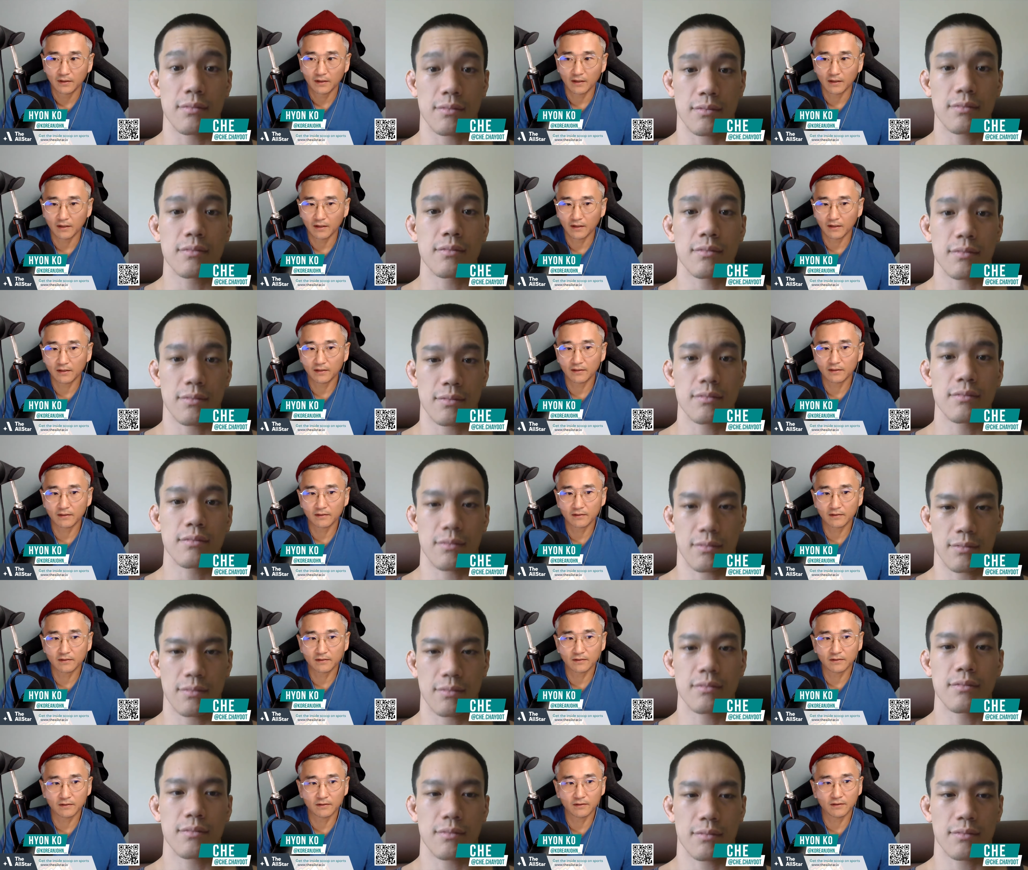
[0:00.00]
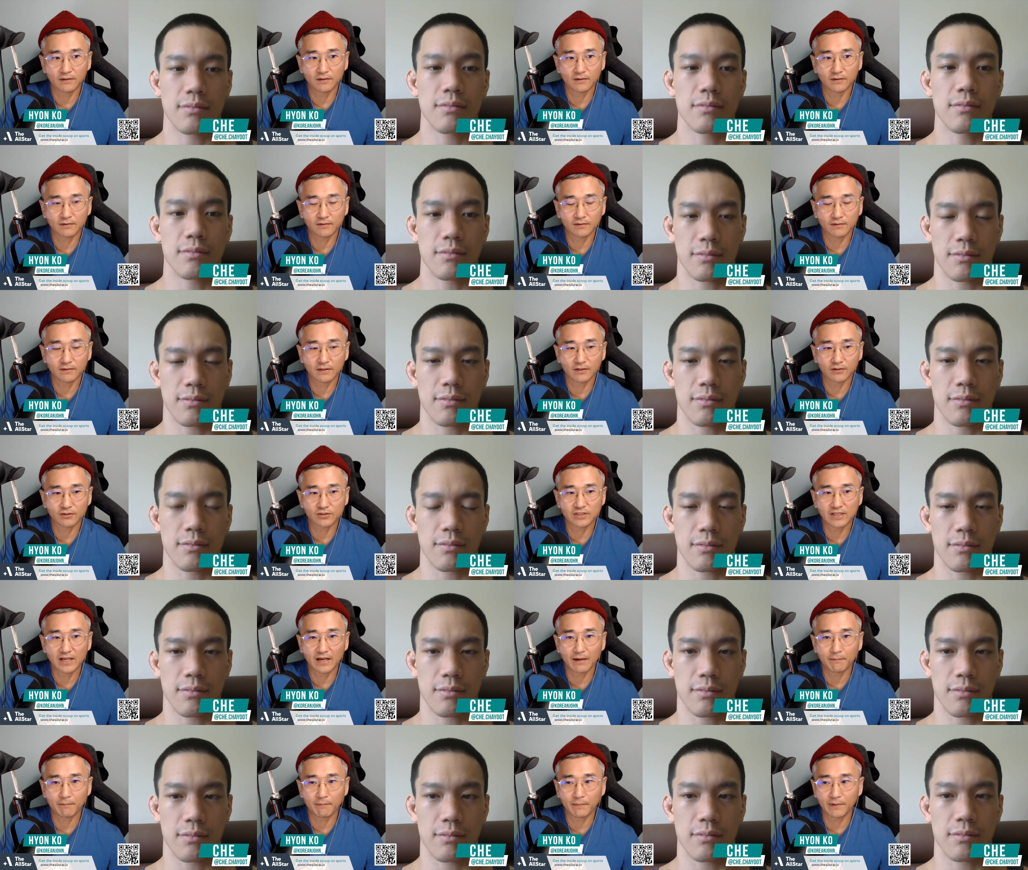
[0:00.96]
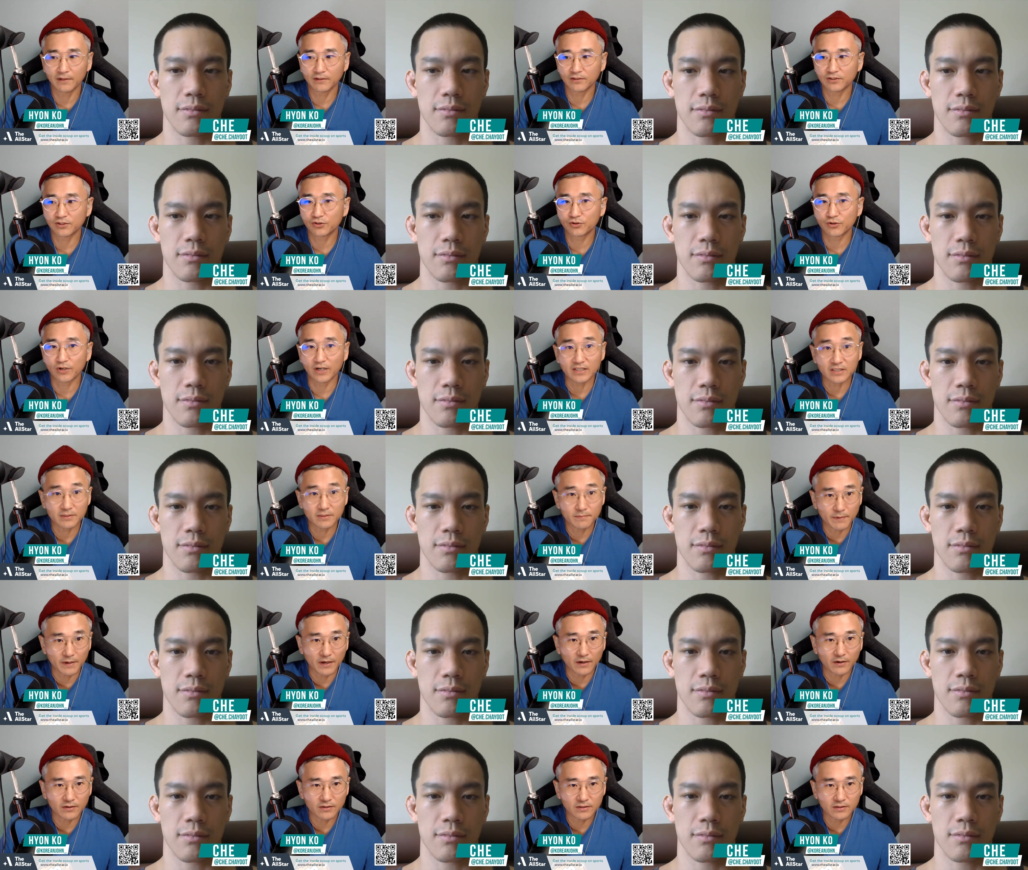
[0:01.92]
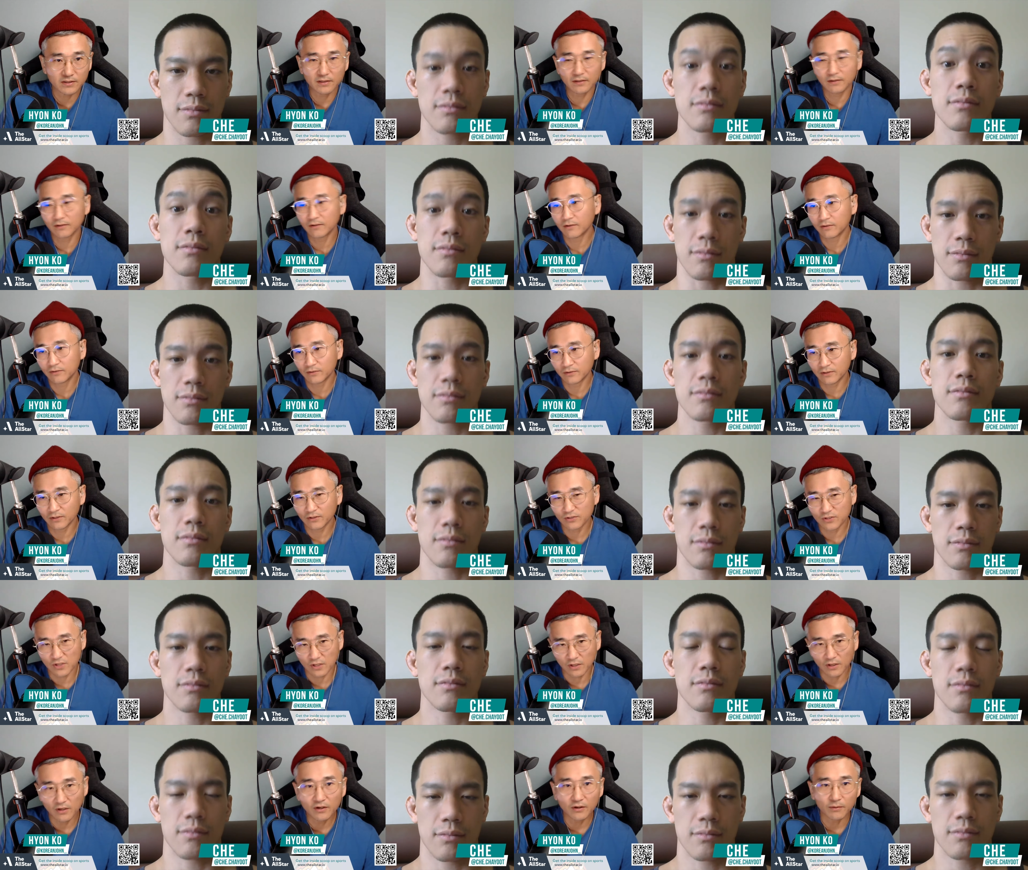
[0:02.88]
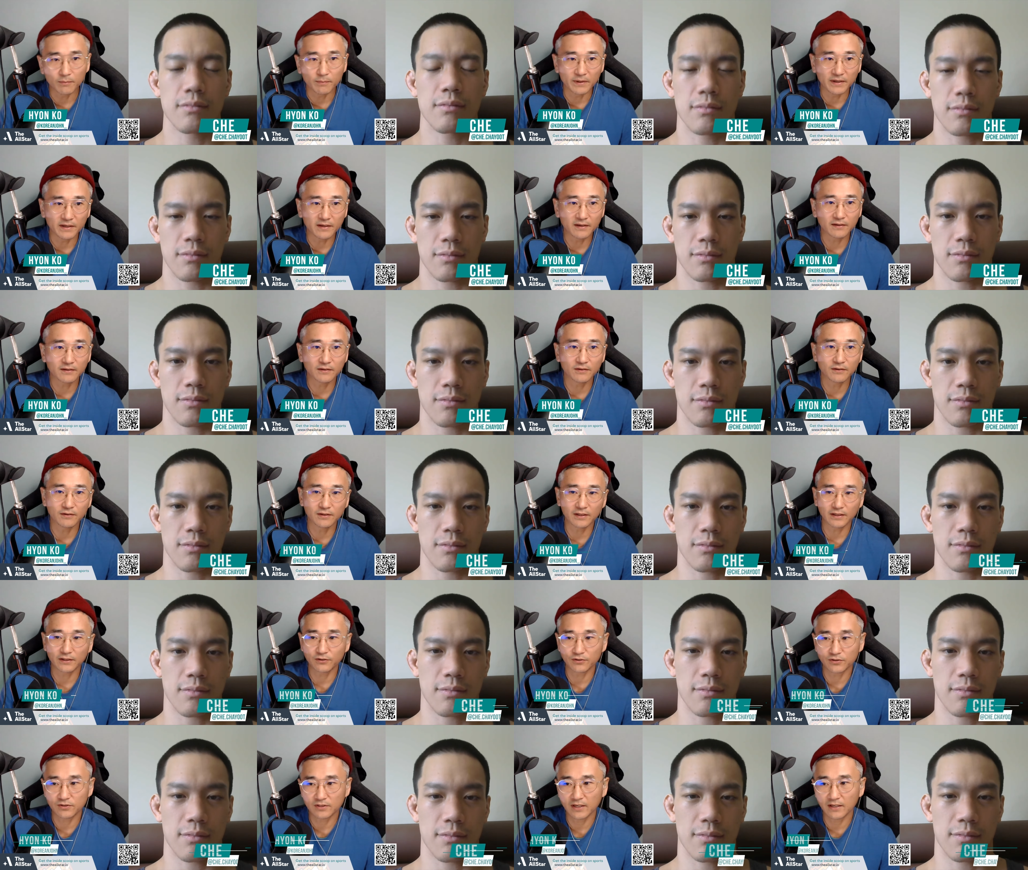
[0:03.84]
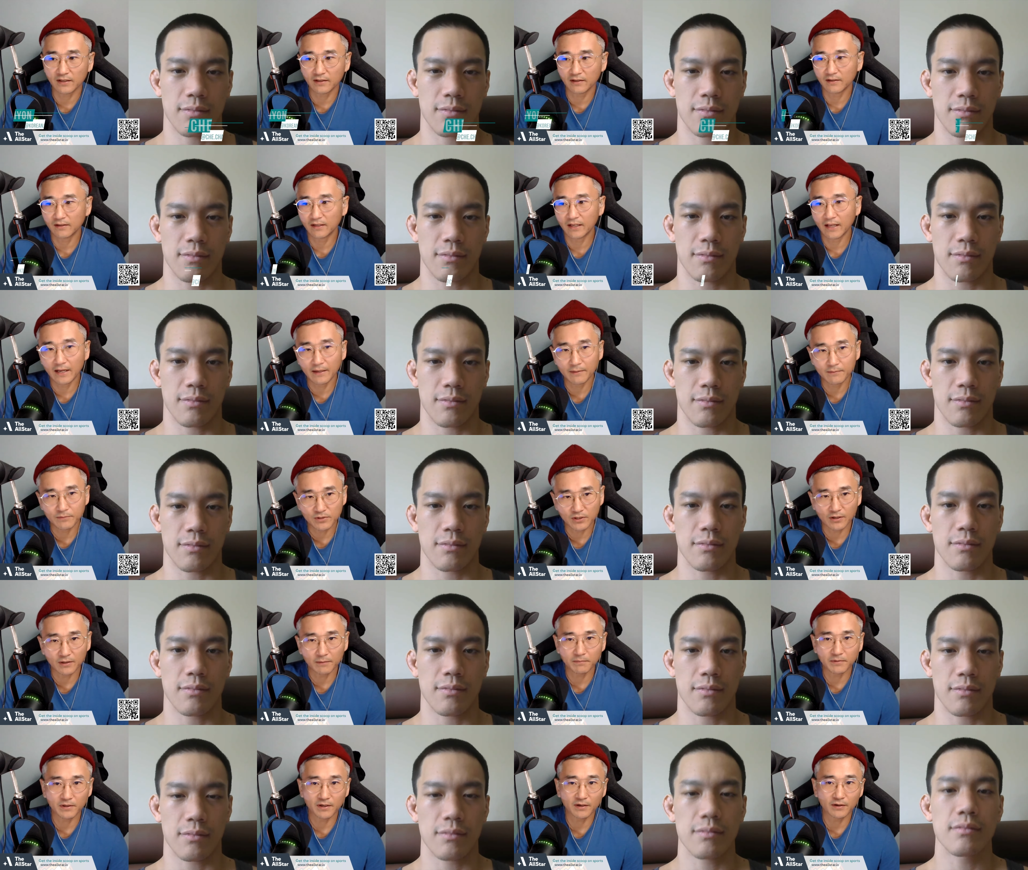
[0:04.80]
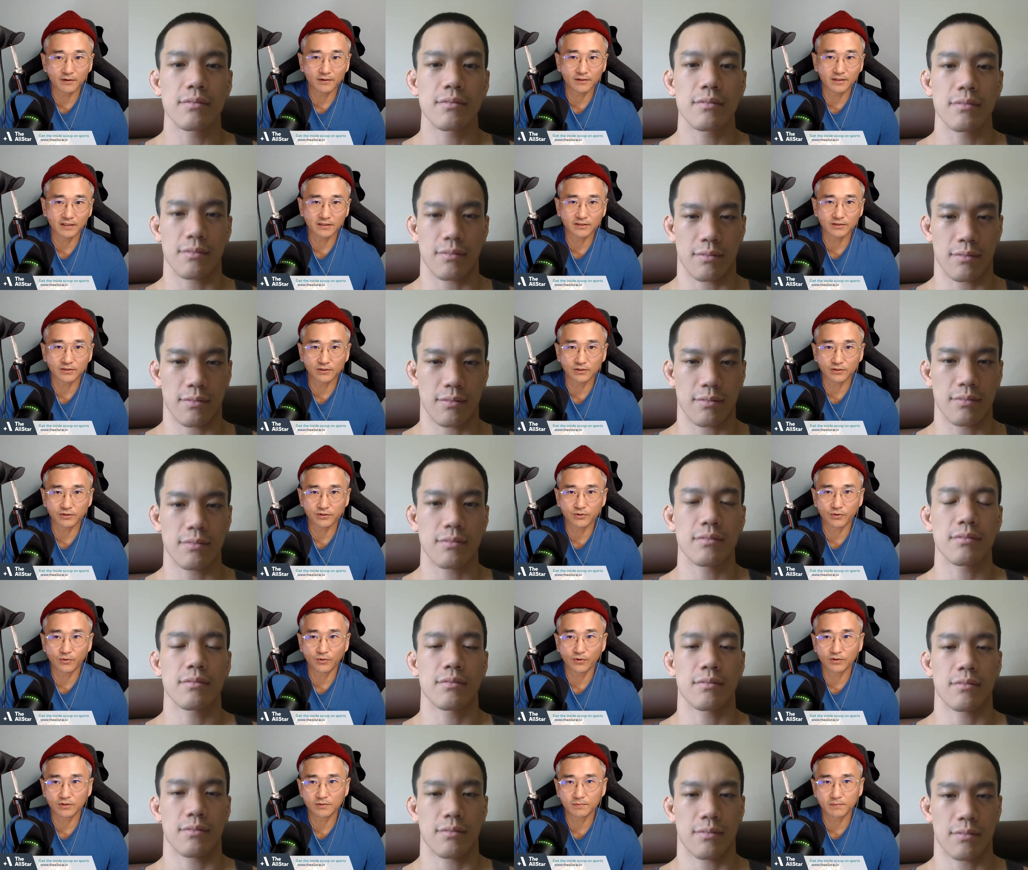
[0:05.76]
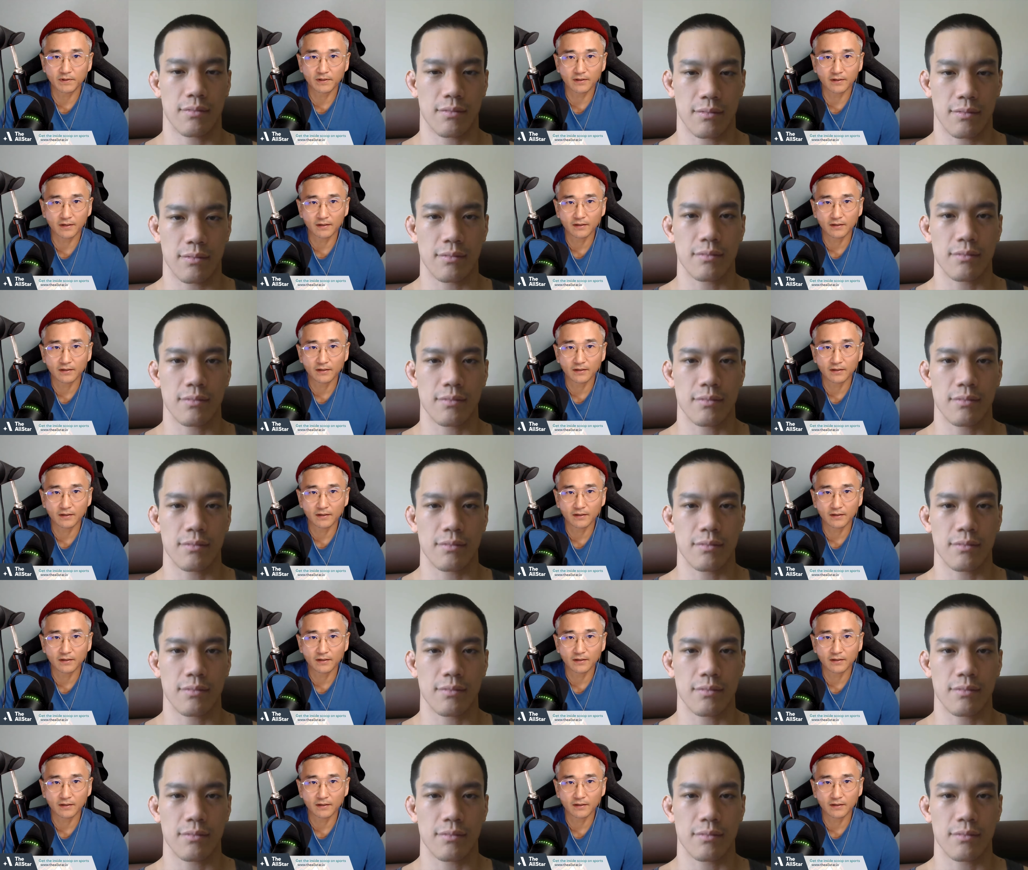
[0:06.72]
Speaker 1: And you know there's not much transparency you know there's a little bit you know like you said the names are up there next to the scores but